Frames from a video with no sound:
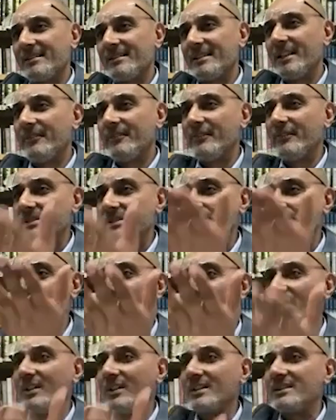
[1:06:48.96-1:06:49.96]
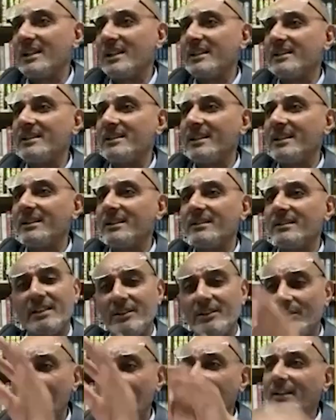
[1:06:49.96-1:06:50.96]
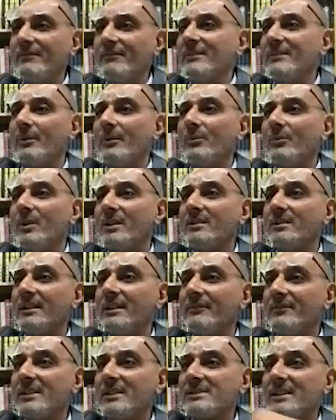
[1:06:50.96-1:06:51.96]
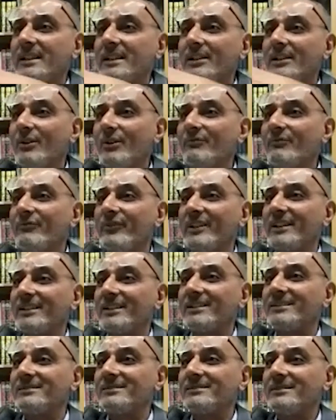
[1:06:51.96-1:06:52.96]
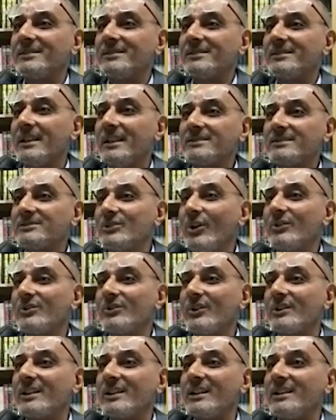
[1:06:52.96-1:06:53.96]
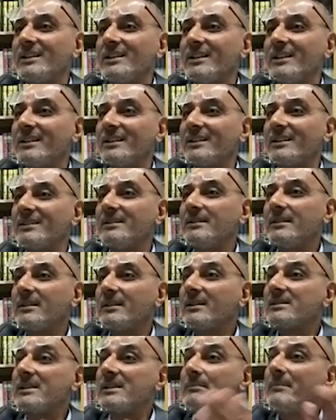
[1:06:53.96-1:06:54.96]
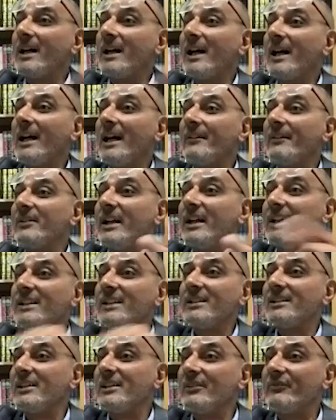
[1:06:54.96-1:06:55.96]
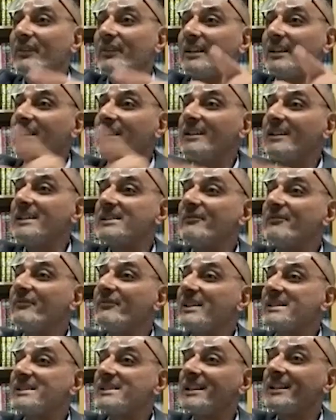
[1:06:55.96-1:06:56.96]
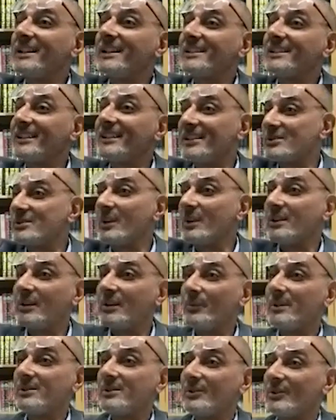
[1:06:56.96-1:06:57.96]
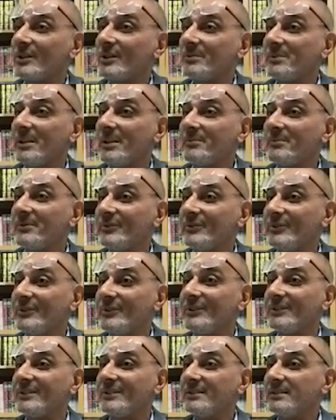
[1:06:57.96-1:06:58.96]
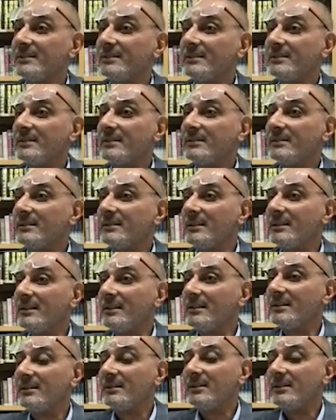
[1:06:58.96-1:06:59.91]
If it's more authentic, then you leave that one if there's any conflict. That's not authentic, because it might have a hidden defect that needs investigating as well, that we talked about before. Yeah.